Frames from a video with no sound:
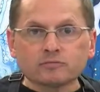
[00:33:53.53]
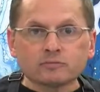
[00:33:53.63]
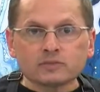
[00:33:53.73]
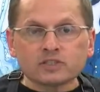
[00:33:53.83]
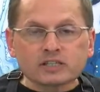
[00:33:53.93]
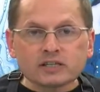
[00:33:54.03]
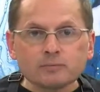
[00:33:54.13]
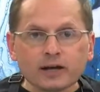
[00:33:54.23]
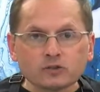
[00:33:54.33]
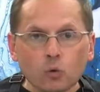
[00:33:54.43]
16
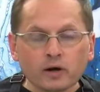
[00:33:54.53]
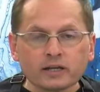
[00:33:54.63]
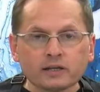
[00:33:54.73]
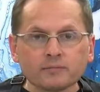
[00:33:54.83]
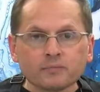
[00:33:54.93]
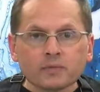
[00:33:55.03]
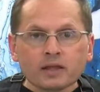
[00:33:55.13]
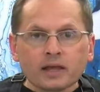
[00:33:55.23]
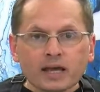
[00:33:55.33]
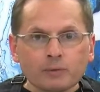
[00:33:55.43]
by 20,
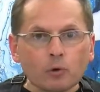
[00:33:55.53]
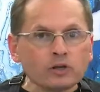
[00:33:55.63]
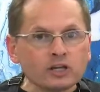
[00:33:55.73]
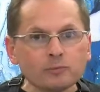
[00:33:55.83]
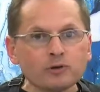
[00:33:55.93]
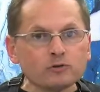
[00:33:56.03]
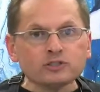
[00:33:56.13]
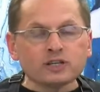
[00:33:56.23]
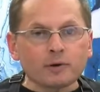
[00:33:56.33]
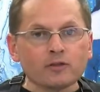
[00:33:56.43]
and I'm only going to be
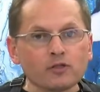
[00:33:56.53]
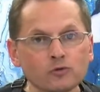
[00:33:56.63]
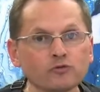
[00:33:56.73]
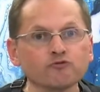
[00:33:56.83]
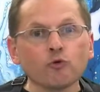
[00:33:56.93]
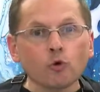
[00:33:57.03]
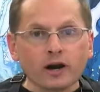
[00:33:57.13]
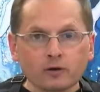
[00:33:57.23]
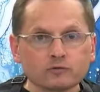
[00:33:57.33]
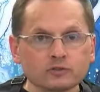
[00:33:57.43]
using about 3 or 4
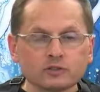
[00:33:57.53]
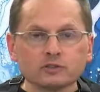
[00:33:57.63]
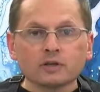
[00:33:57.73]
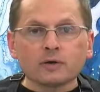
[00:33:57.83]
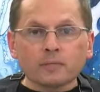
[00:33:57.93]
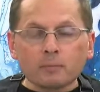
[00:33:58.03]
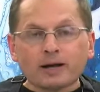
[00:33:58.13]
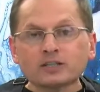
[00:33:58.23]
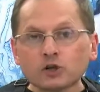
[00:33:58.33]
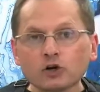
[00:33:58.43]
ounces. My
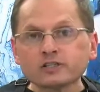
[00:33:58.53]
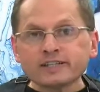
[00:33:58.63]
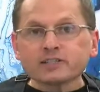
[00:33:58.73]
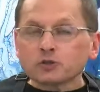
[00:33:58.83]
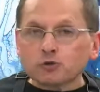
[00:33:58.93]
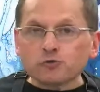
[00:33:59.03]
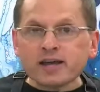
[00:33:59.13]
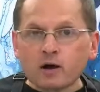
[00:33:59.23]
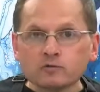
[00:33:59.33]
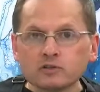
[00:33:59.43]
chart says 3
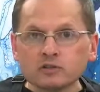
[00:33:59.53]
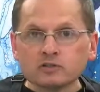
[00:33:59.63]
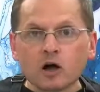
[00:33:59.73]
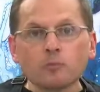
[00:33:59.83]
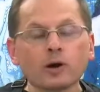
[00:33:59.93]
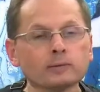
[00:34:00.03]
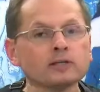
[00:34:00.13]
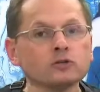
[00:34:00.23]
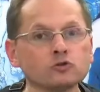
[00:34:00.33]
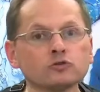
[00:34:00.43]
ounces. I'll probably
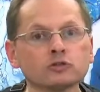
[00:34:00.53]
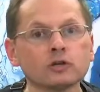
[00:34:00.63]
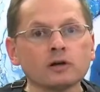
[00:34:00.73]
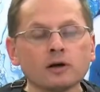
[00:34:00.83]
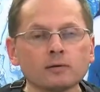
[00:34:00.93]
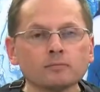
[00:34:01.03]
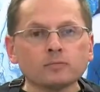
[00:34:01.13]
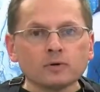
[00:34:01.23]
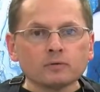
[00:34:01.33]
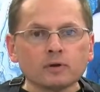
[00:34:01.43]
use
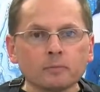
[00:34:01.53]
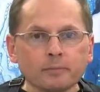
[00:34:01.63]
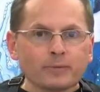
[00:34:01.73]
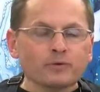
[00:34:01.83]
maybe